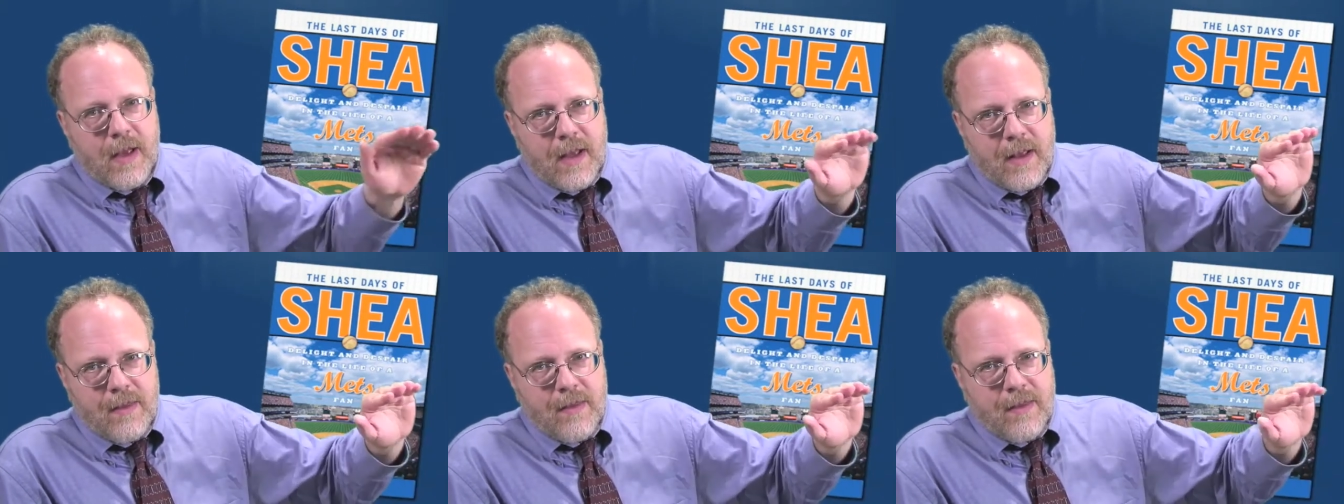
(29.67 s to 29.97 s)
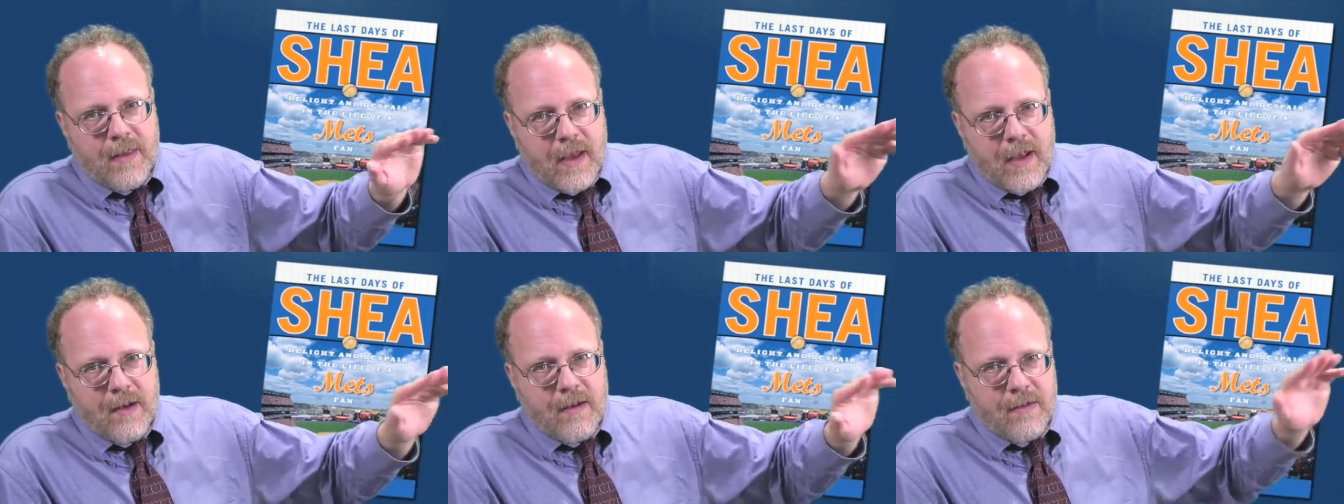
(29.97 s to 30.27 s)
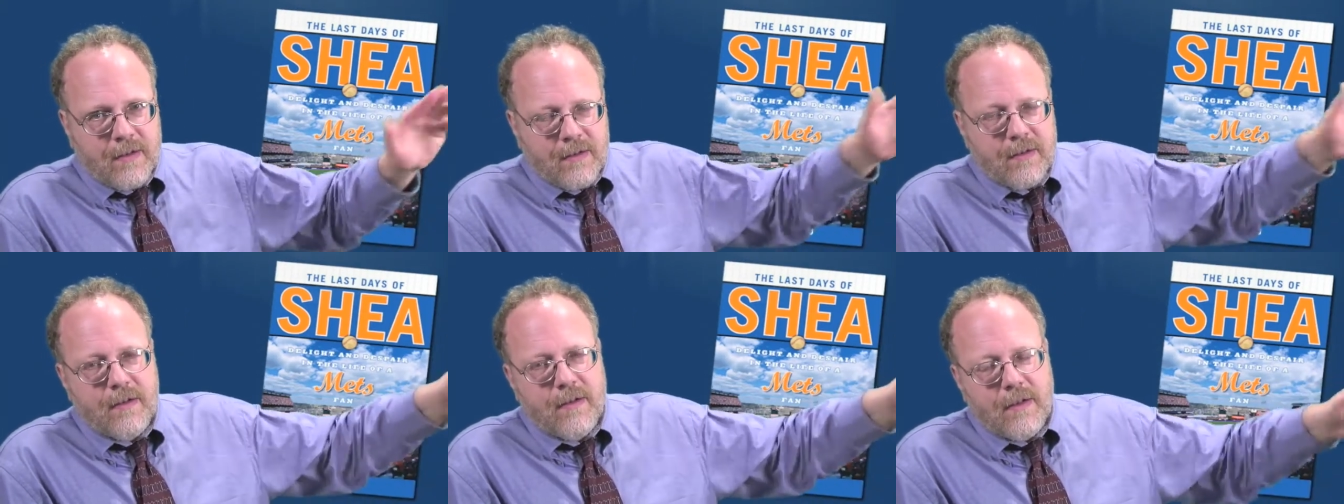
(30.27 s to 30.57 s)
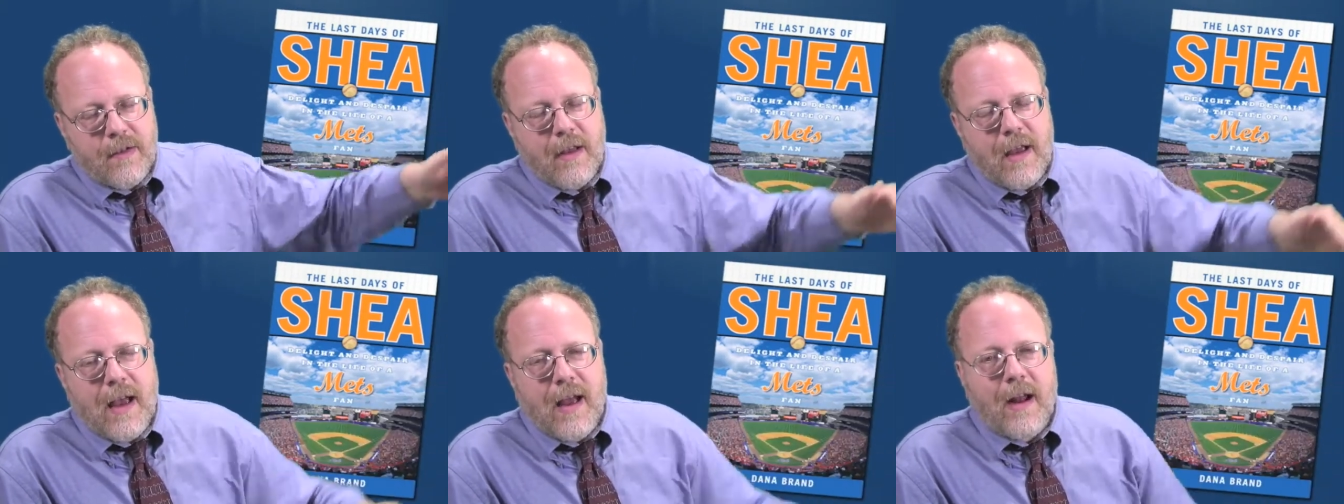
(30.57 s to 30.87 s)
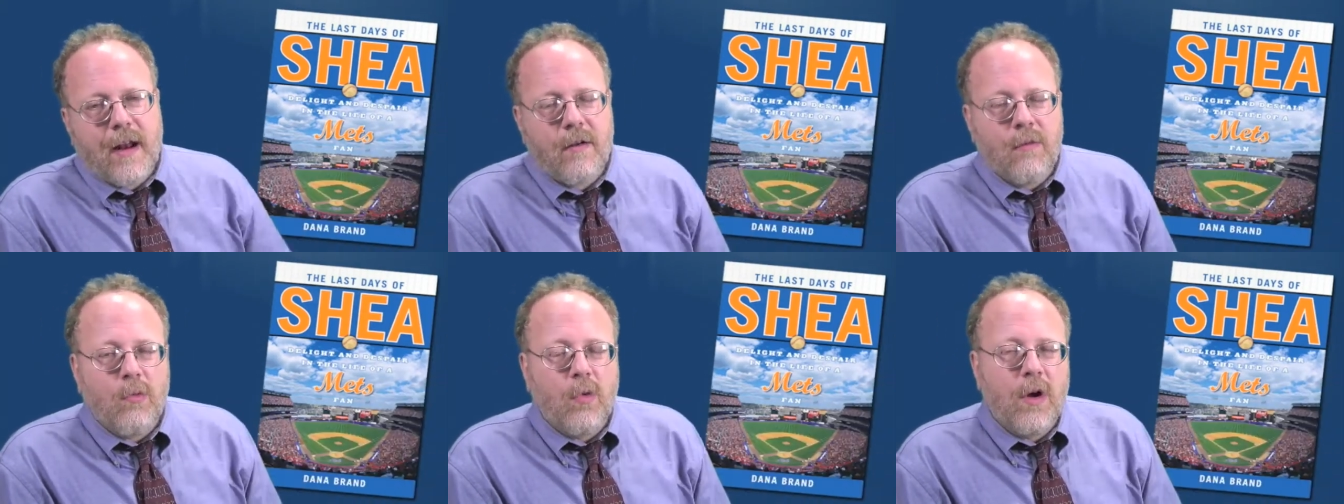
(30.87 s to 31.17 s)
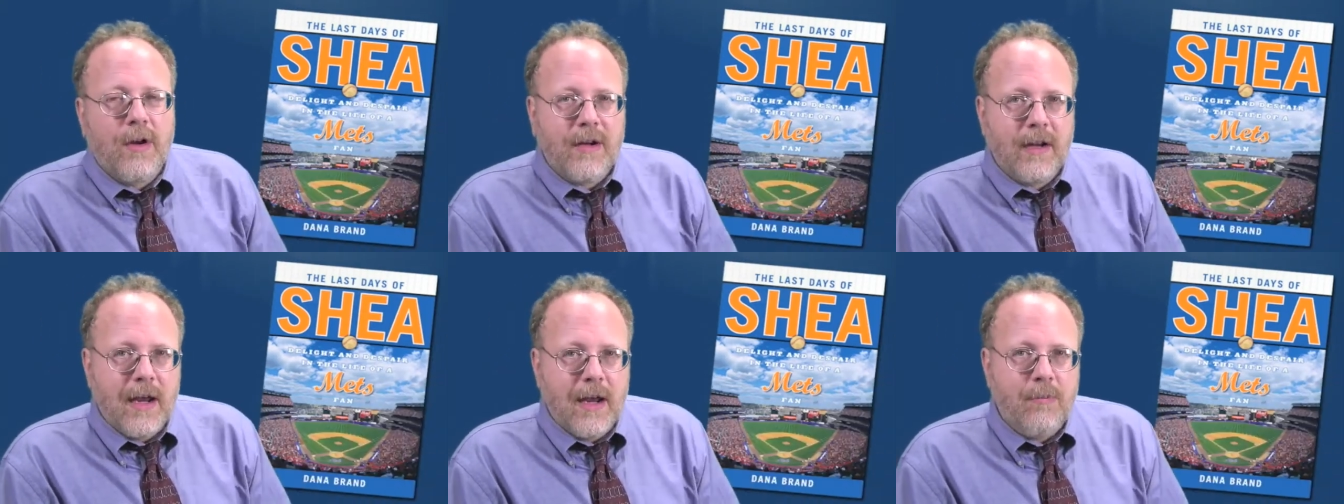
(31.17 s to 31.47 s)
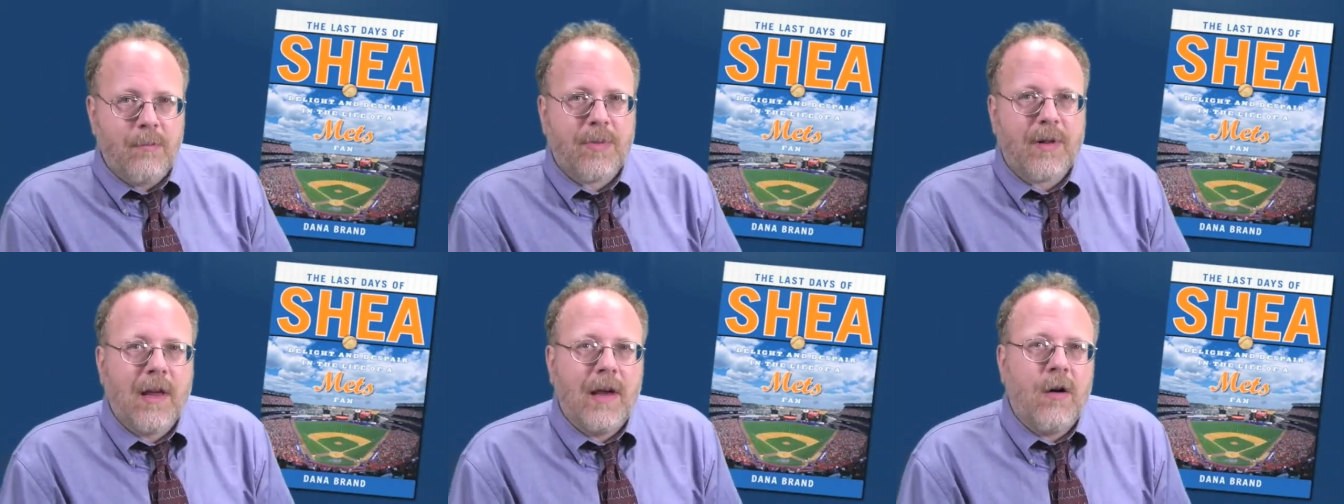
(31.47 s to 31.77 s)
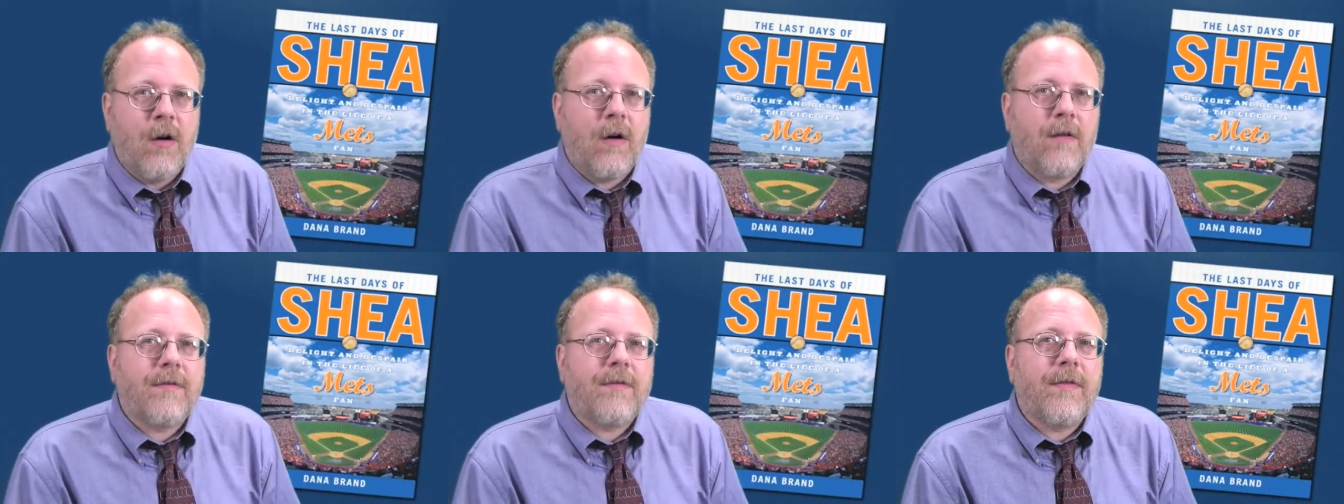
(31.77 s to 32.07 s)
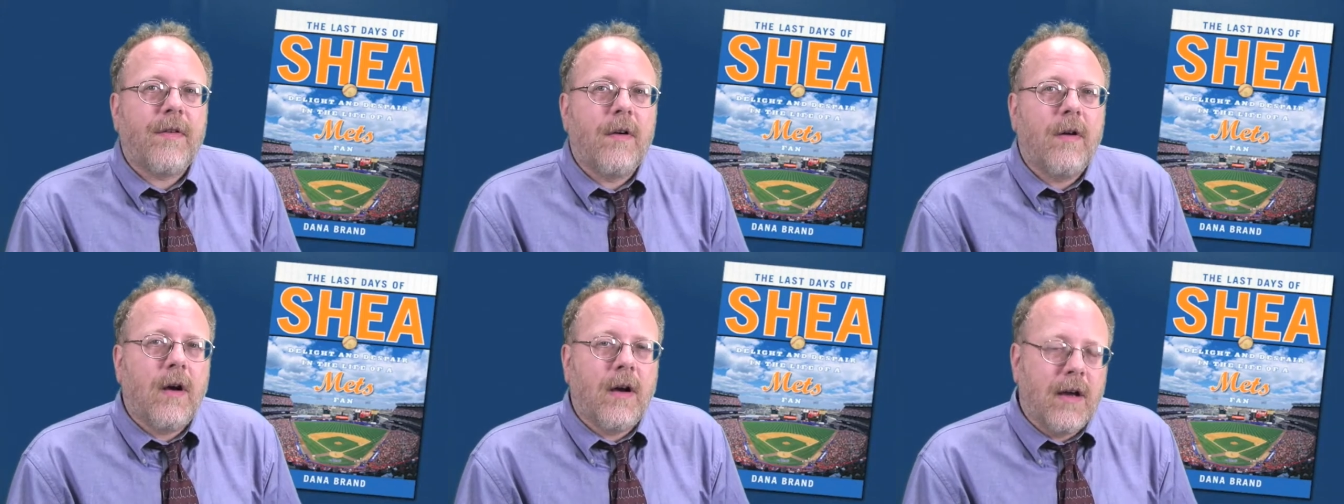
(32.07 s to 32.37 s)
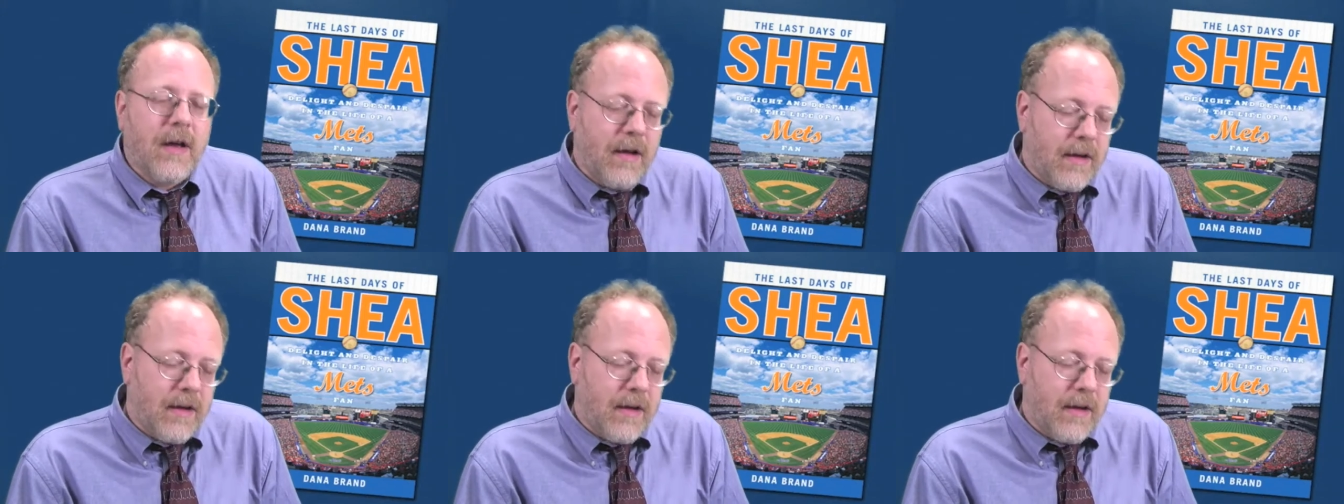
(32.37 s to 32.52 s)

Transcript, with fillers: and then had a one game playoff uh,